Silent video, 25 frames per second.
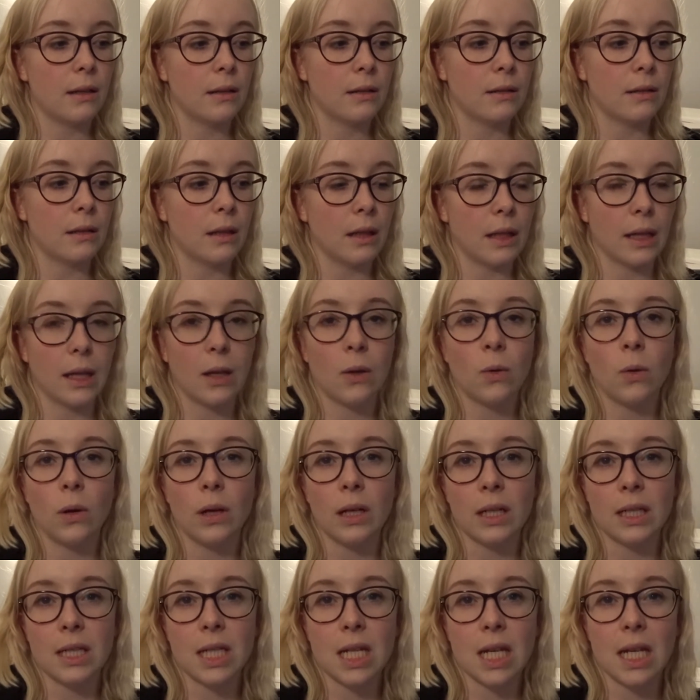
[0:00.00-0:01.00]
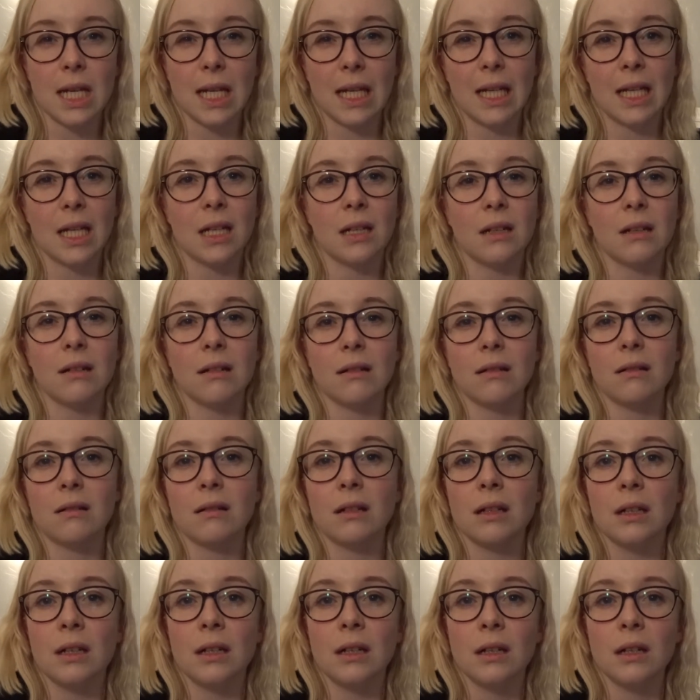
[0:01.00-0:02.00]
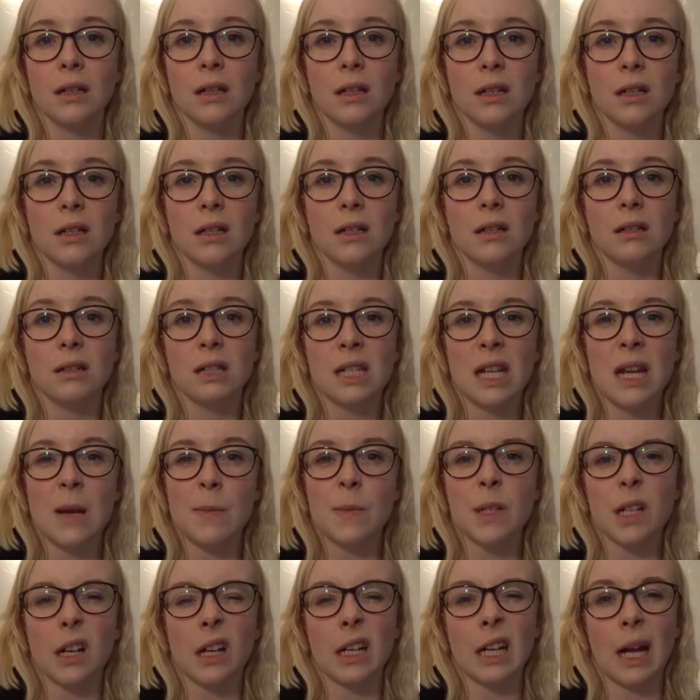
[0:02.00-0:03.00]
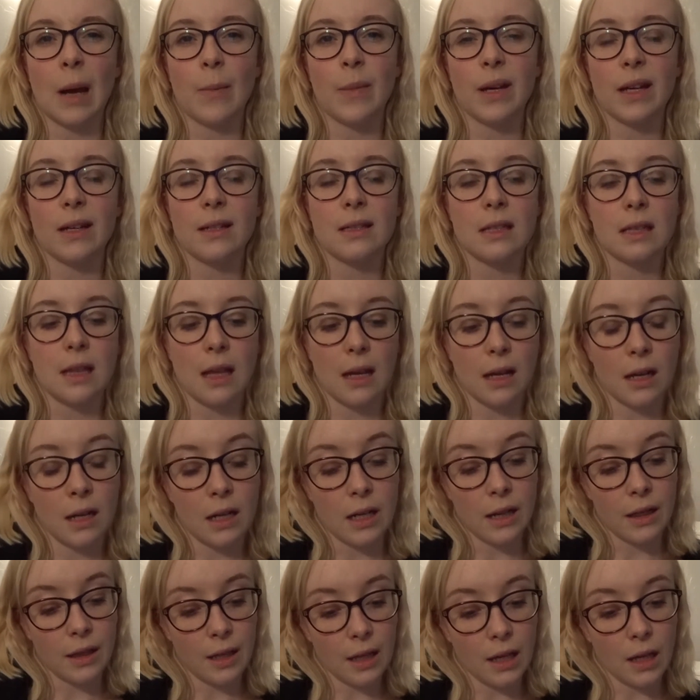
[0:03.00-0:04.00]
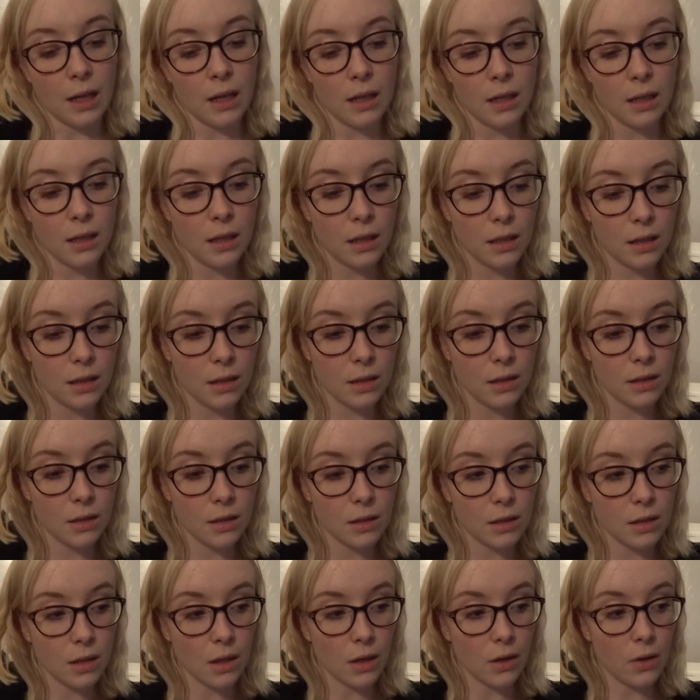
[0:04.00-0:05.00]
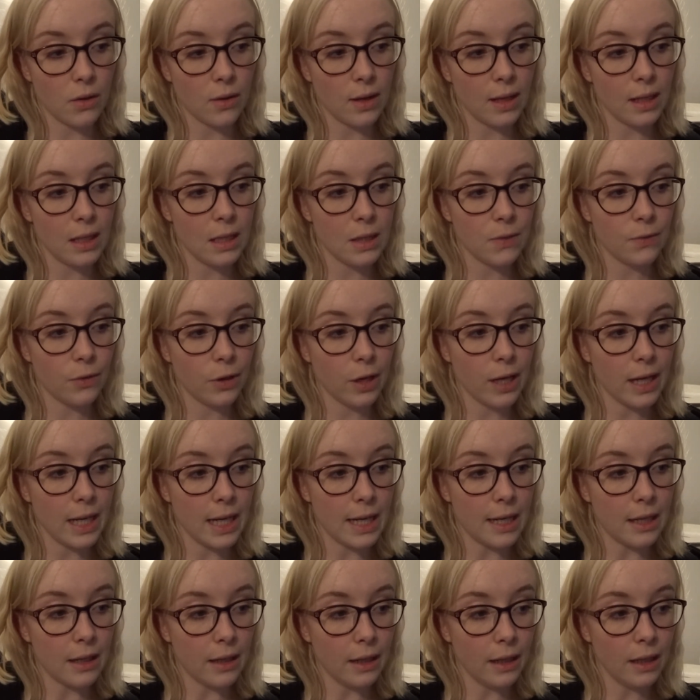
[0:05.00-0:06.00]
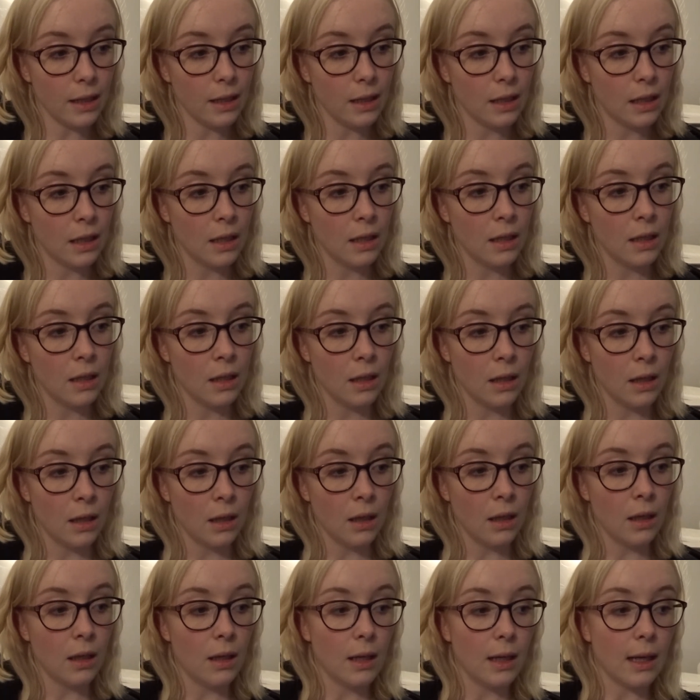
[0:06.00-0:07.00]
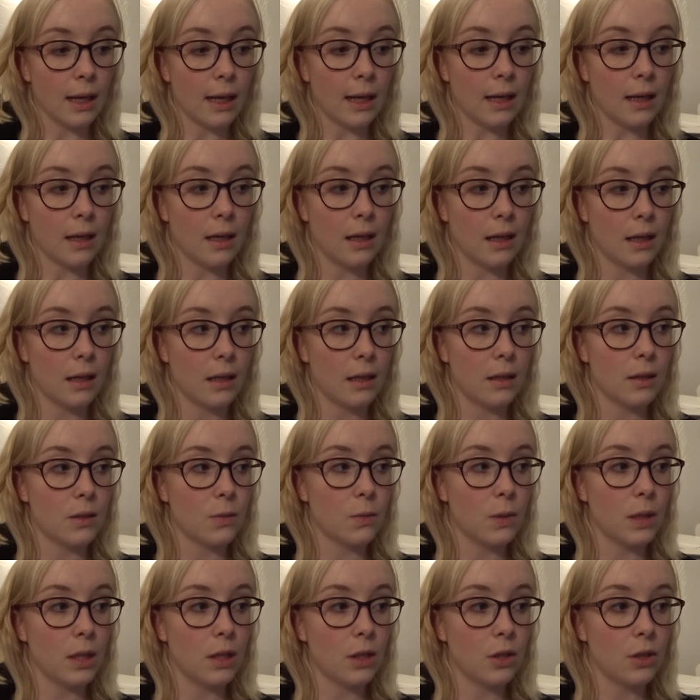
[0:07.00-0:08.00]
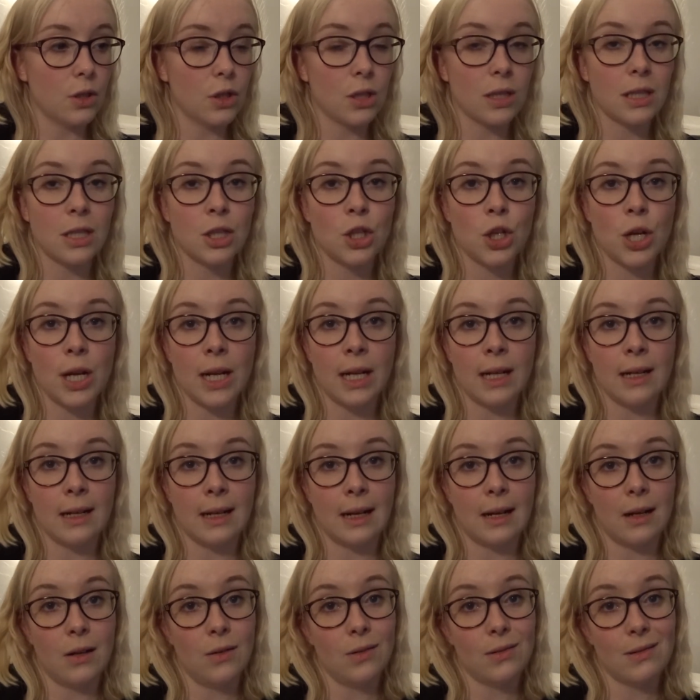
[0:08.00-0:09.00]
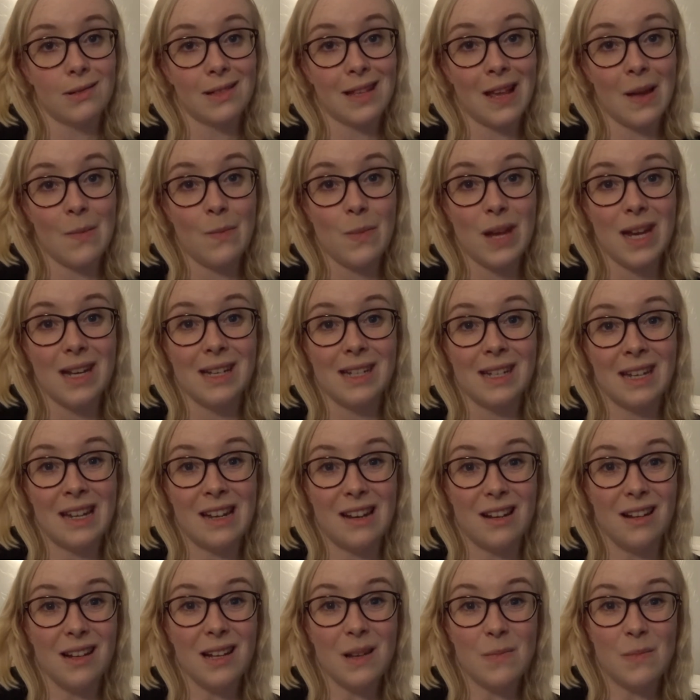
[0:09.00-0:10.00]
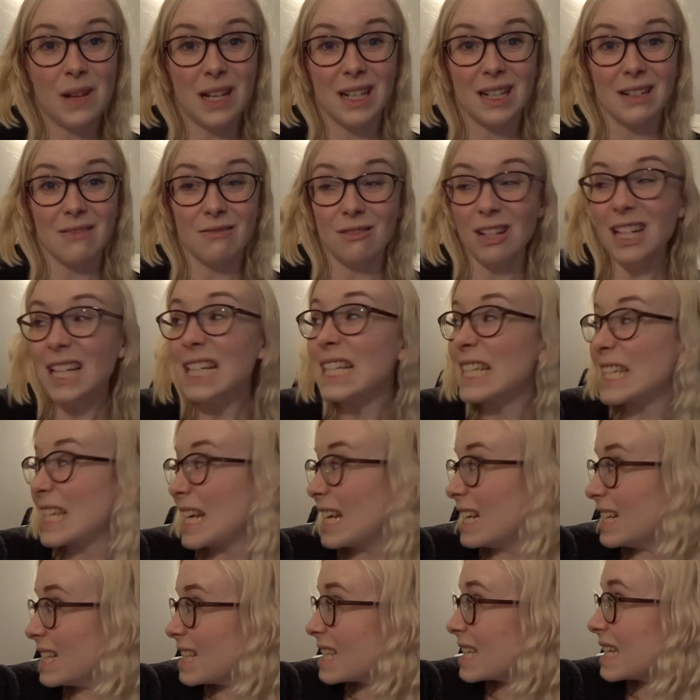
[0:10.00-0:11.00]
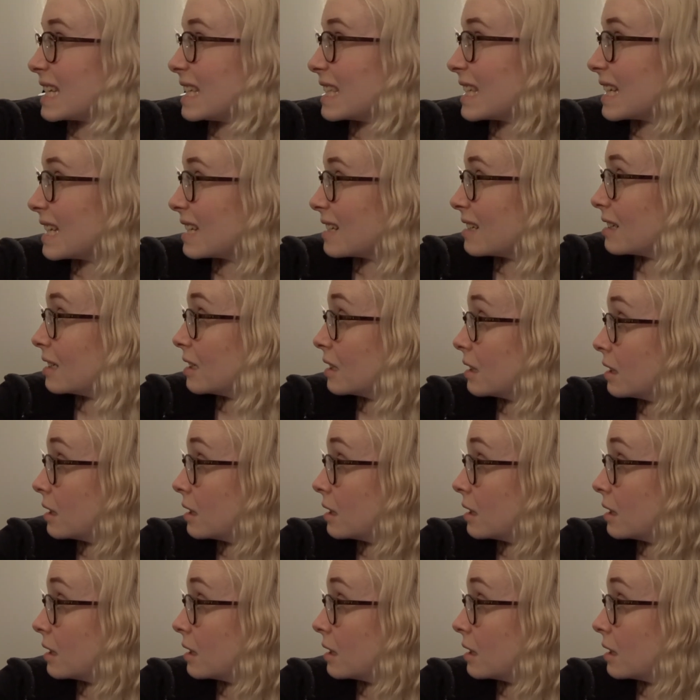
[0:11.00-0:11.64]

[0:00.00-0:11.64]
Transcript: like quality and team dynamics and that kind of thing. So it is Friday night and we are just chilling out. Sam made dinner. He made a really tasty dinner.